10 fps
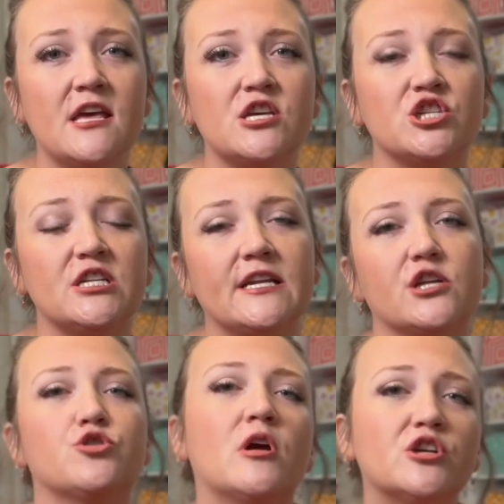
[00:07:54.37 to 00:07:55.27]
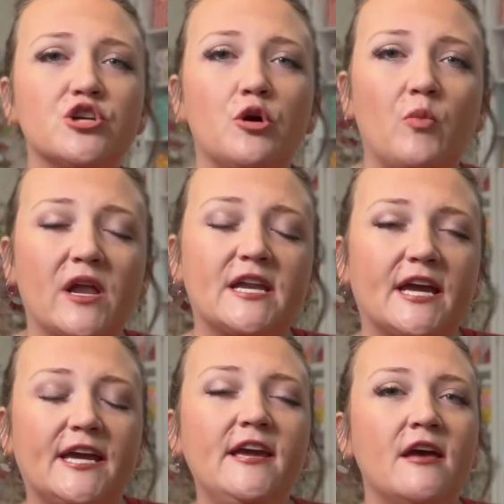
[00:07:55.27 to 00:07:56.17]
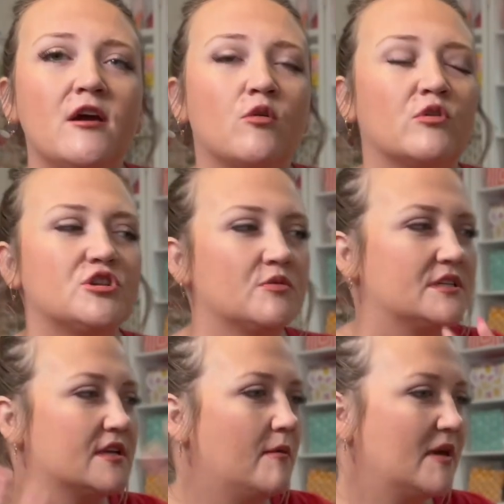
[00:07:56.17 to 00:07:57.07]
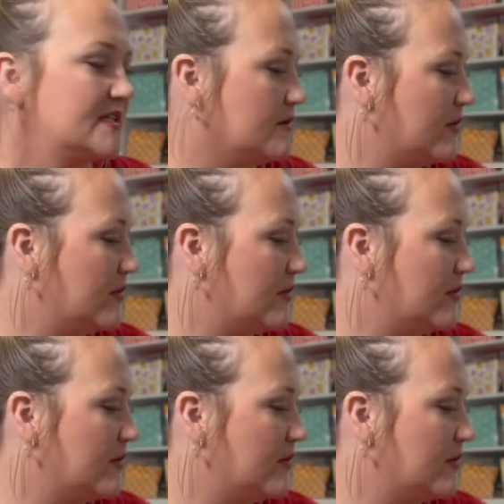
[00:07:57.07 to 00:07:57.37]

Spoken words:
She did a trunk show one night, which was amazing.